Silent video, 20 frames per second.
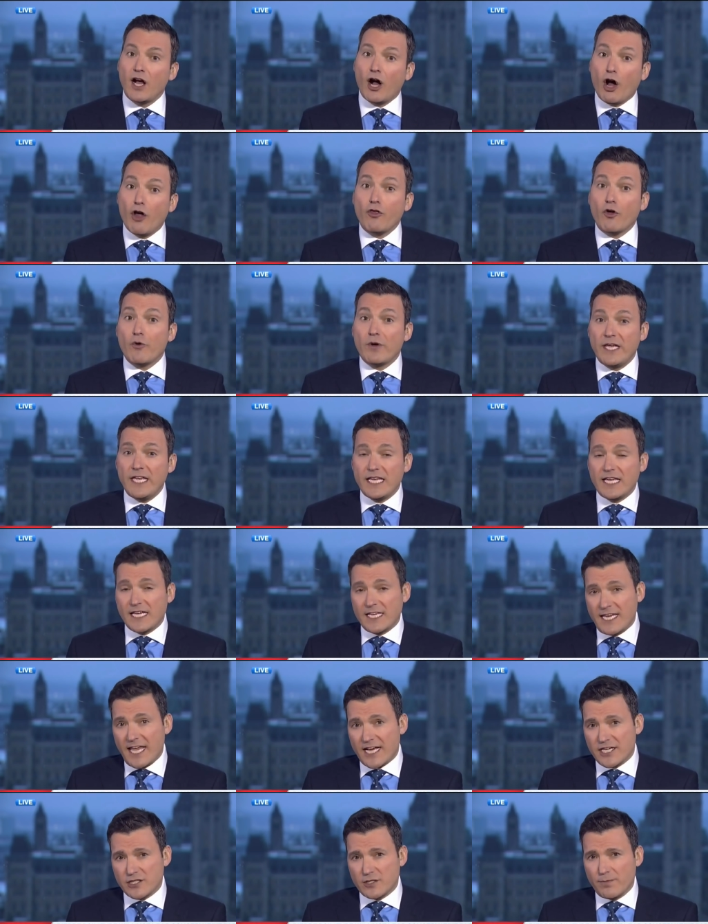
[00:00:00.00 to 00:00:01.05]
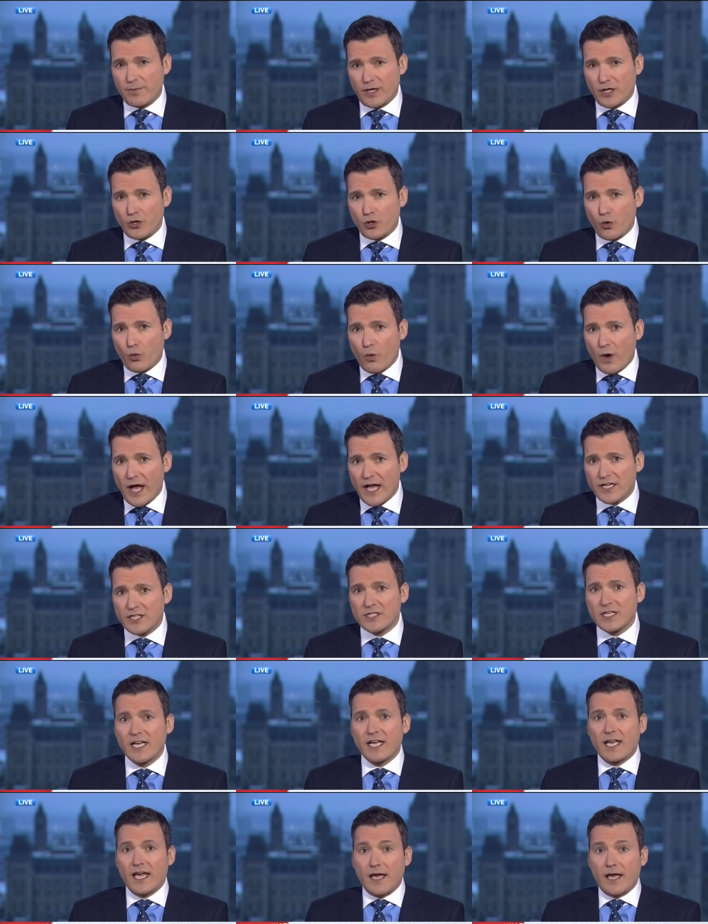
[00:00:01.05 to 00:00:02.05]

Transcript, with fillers: although he connects a bit in the West,